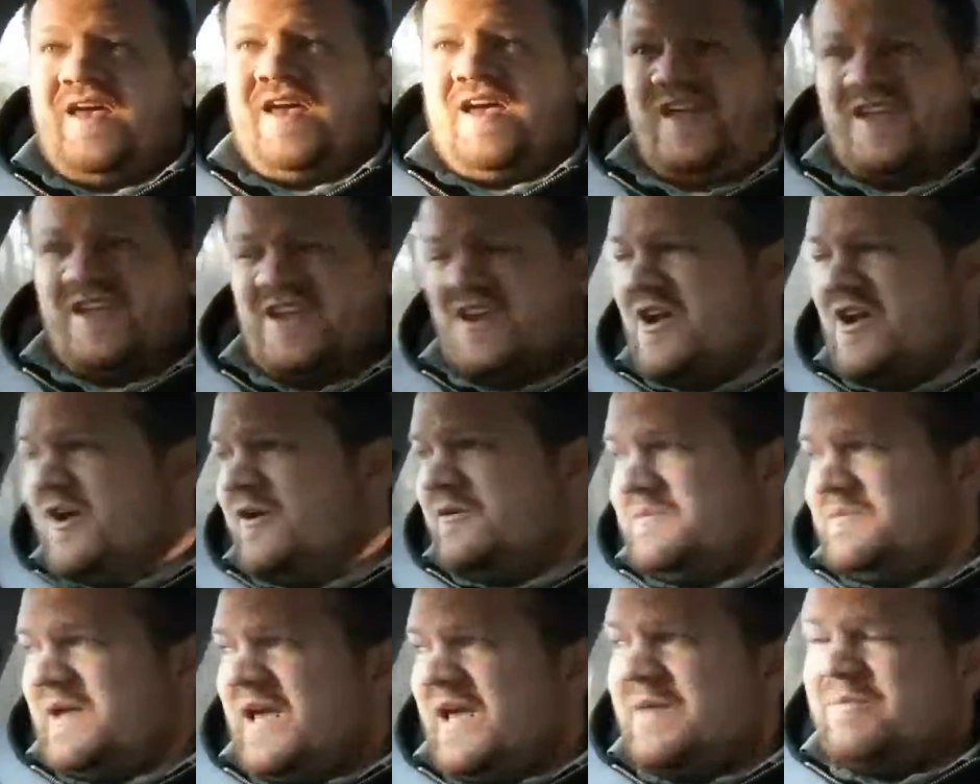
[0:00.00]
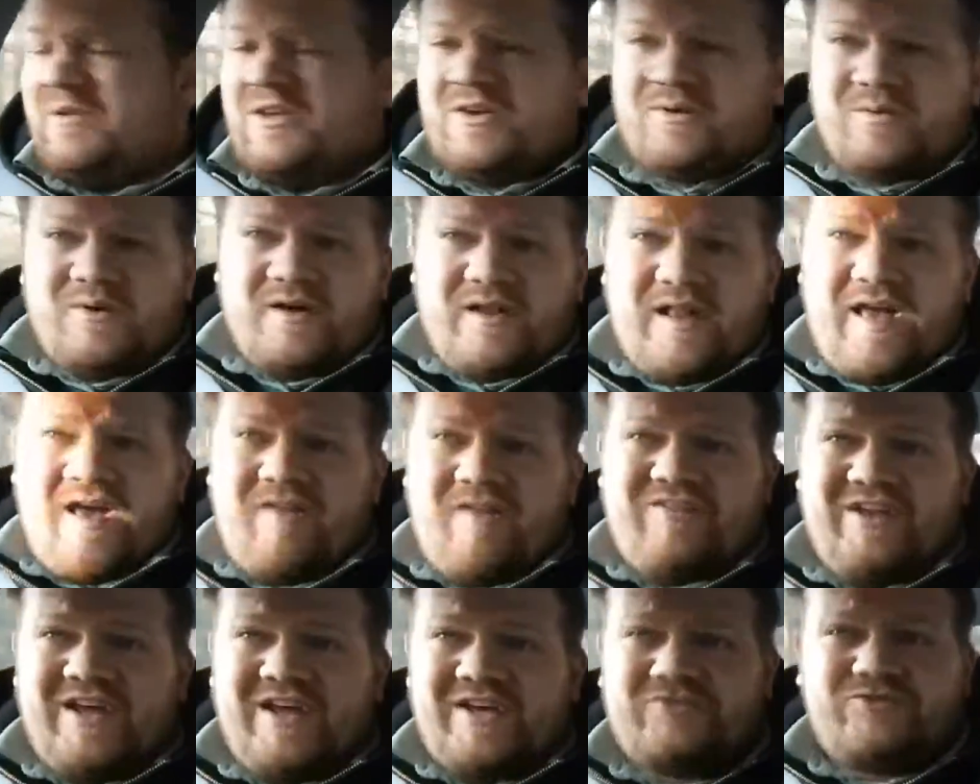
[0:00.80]
You know, maybe you want to
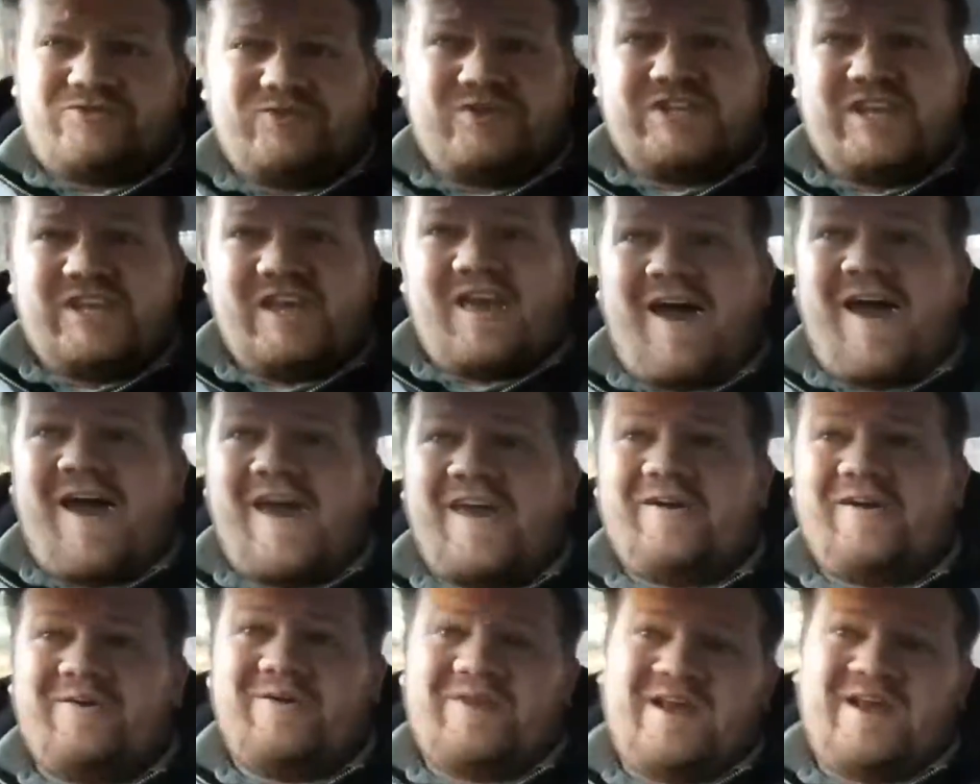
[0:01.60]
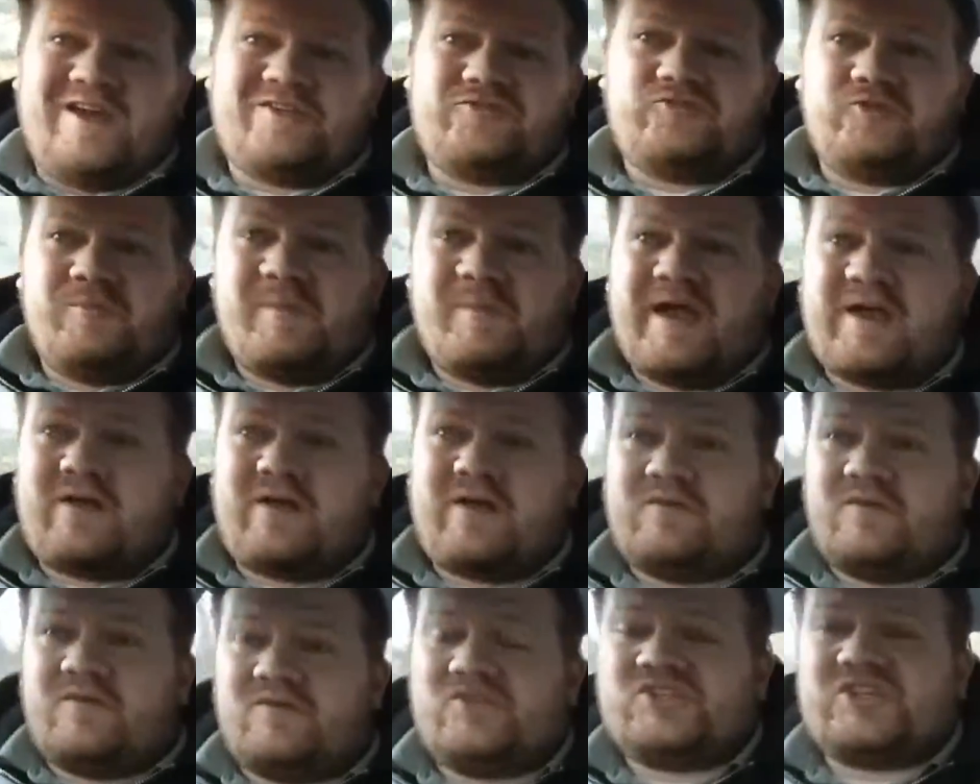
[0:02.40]
have an extra DI or an extra
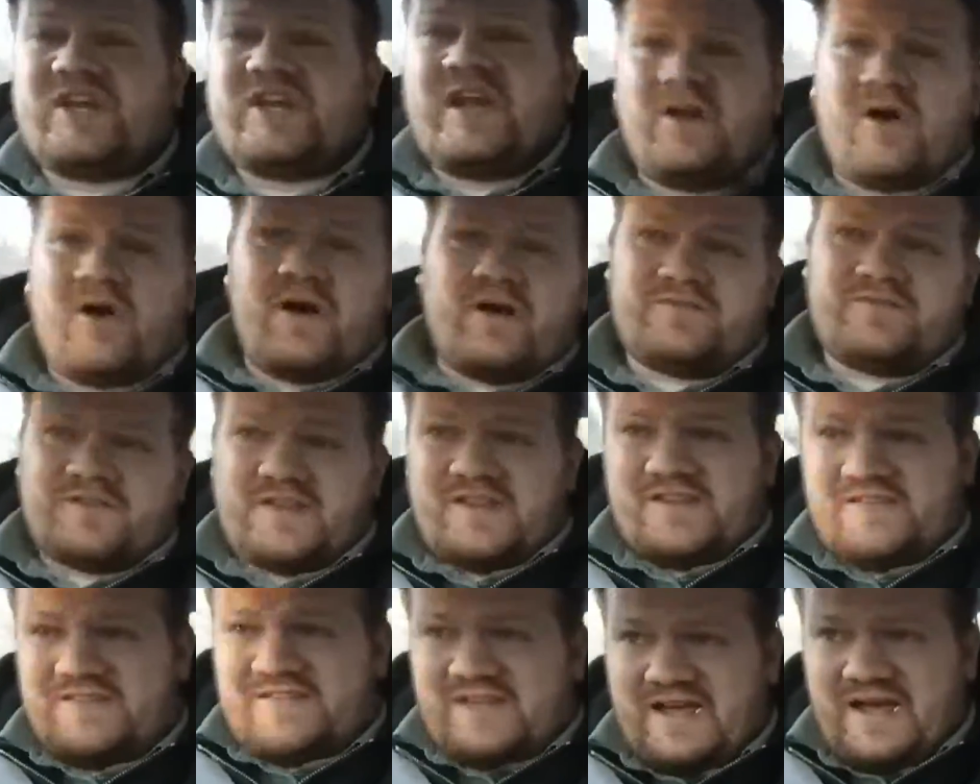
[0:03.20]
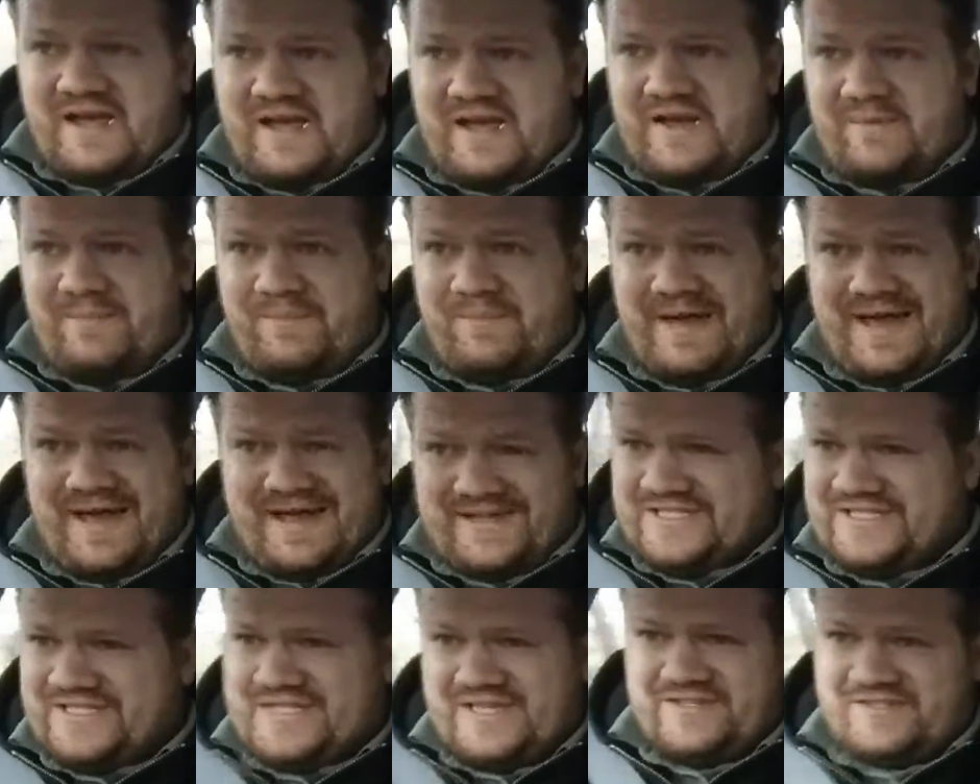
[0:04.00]
microphone just kind of off to the side,
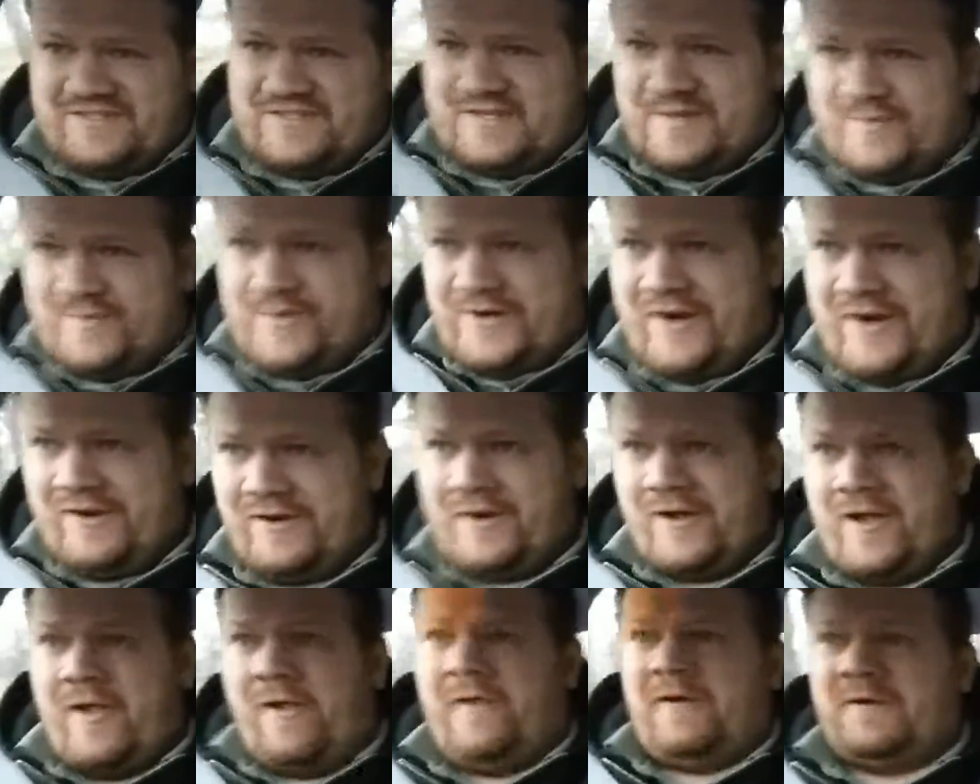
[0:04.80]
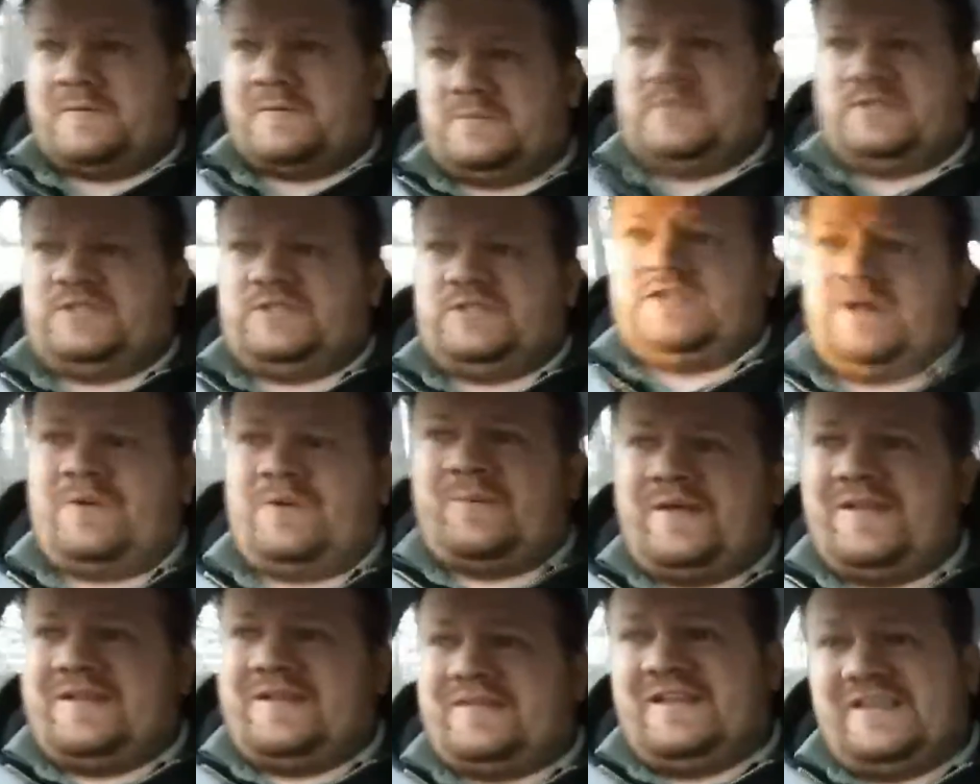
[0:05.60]
patched in somewhere, so
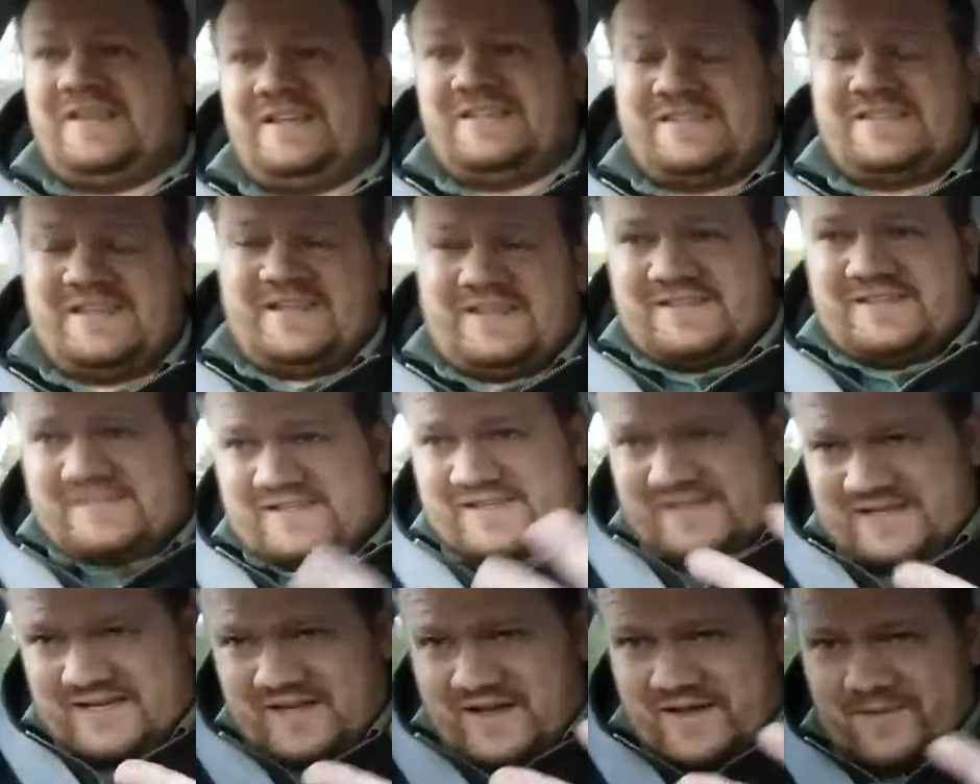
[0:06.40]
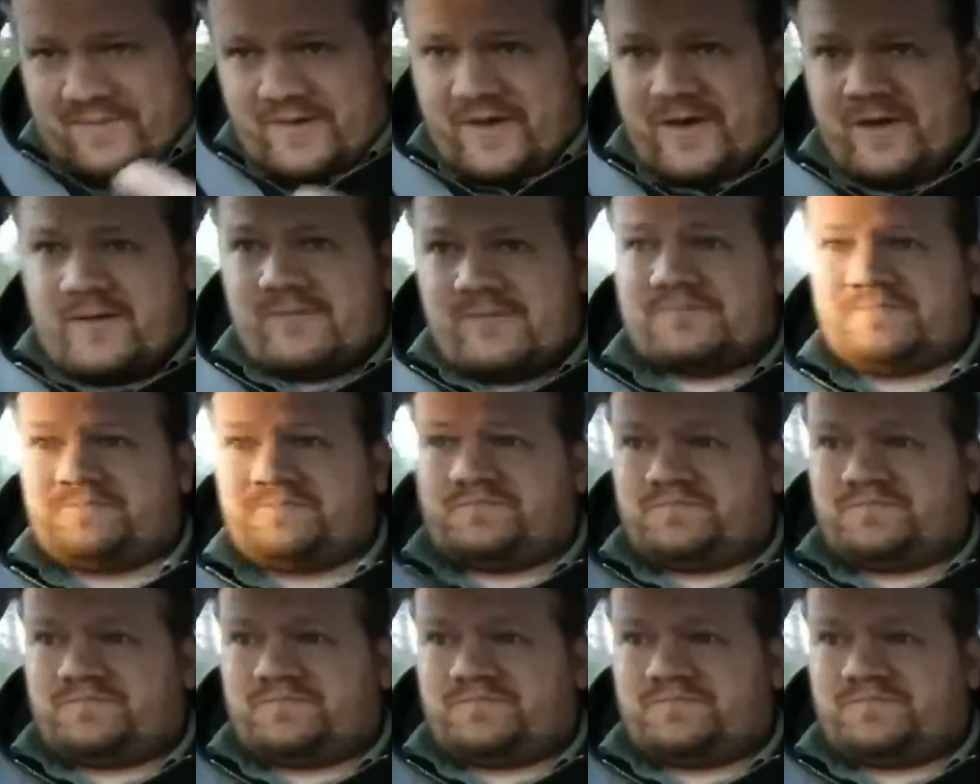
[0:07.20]
when these things come up,